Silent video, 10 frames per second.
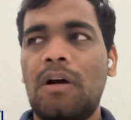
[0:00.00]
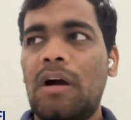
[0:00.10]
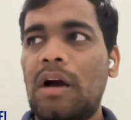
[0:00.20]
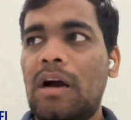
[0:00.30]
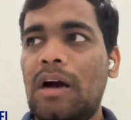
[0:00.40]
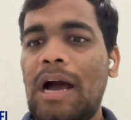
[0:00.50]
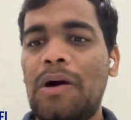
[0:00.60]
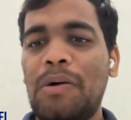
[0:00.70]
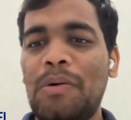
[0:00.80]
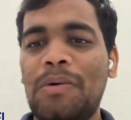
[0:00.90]

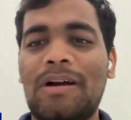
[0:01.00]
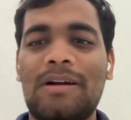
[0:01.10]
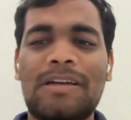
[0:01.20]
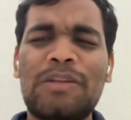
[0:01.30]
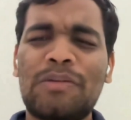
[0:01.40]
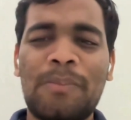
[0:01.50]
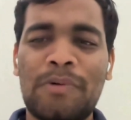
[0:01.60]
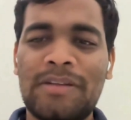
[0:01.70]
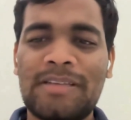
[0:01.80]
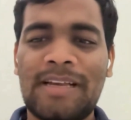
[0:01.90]

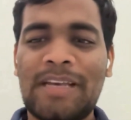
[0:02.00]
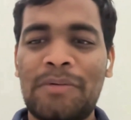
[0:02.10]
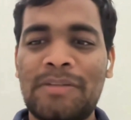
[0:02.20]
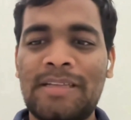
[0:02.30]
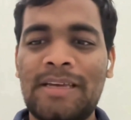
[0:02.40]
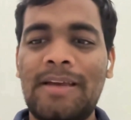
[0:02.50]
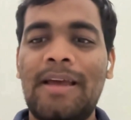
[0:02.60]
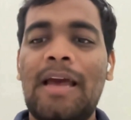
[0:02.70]
computer science, I would say.